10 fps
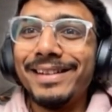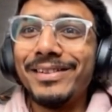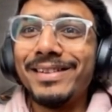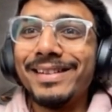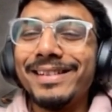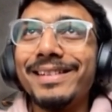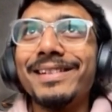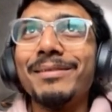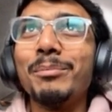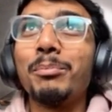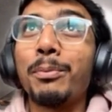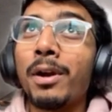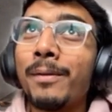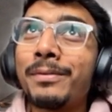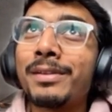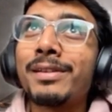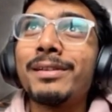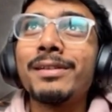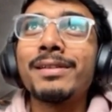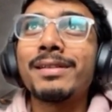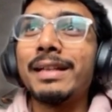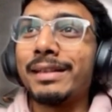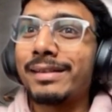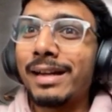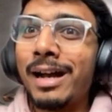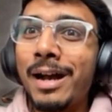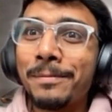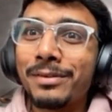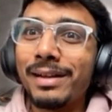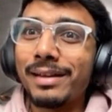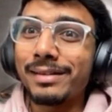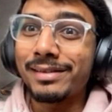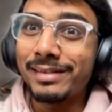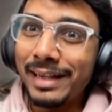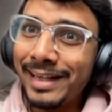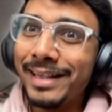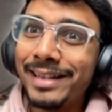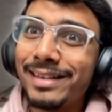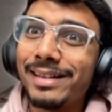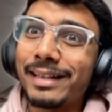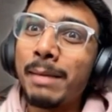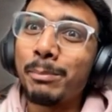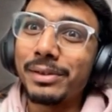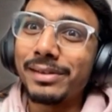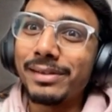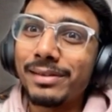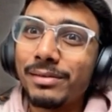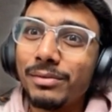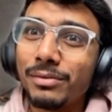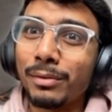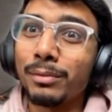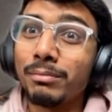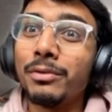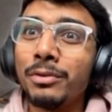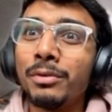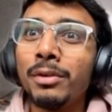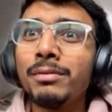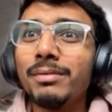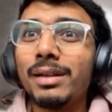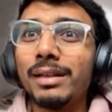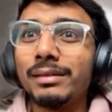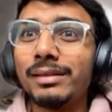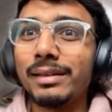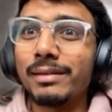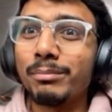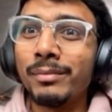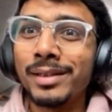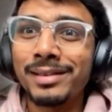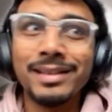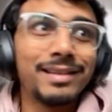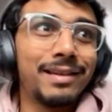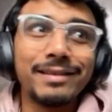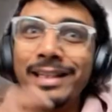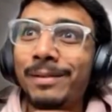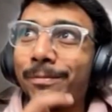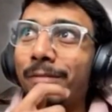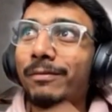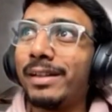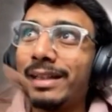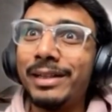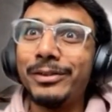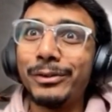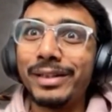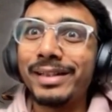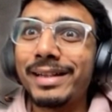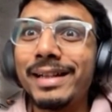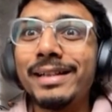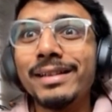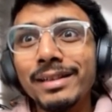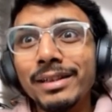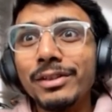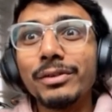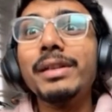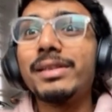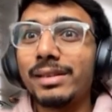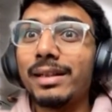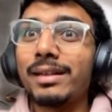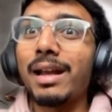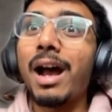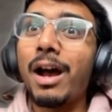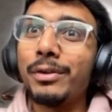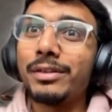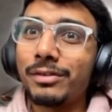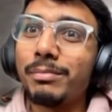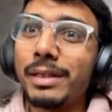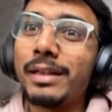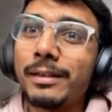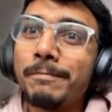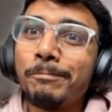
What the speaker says: Yeah, professors and staffs are staying in the campuses. So, the buses are running from one end to other end. So it's that how it's big.